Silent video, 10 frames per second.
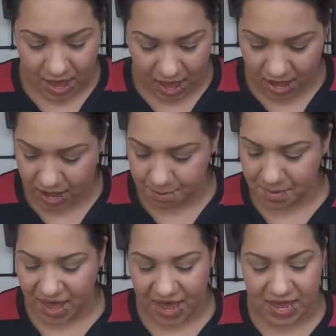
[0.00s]

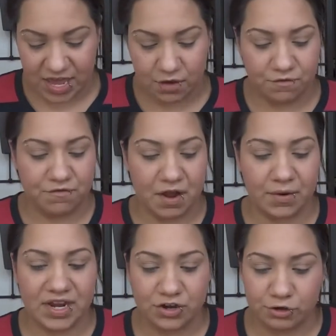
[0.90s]
a
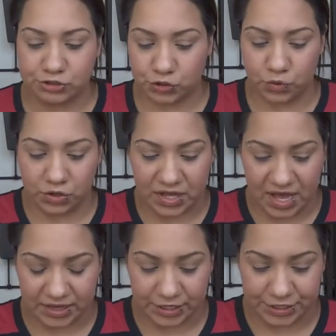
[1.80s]
very neutral
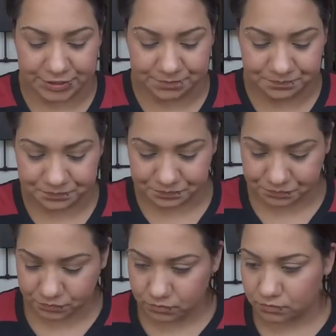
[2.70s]
color.
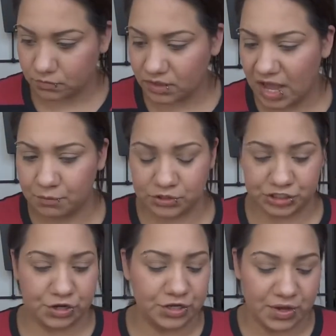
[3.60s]
I will
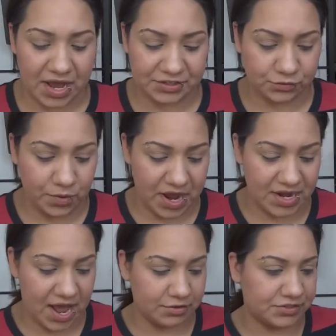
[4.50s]
show you guys right
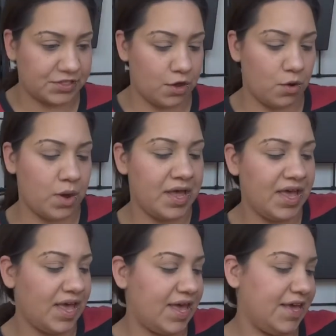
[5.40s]
now. So
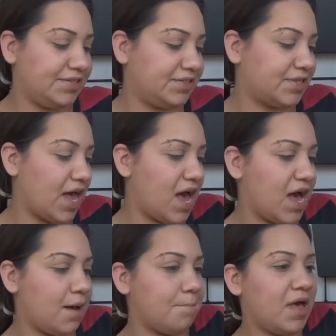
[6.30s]
it's
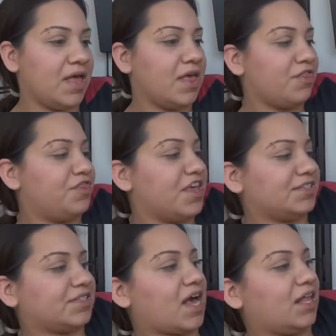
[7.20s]

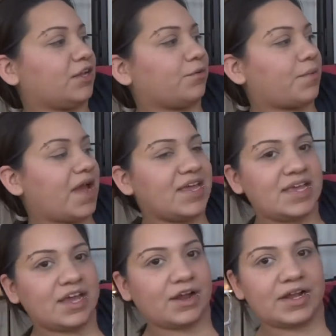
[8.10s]
this color right
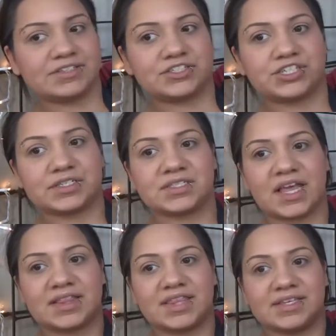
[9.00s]
here. It's just
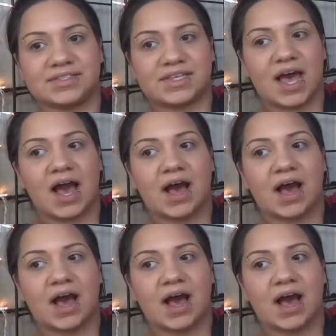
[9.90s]
like this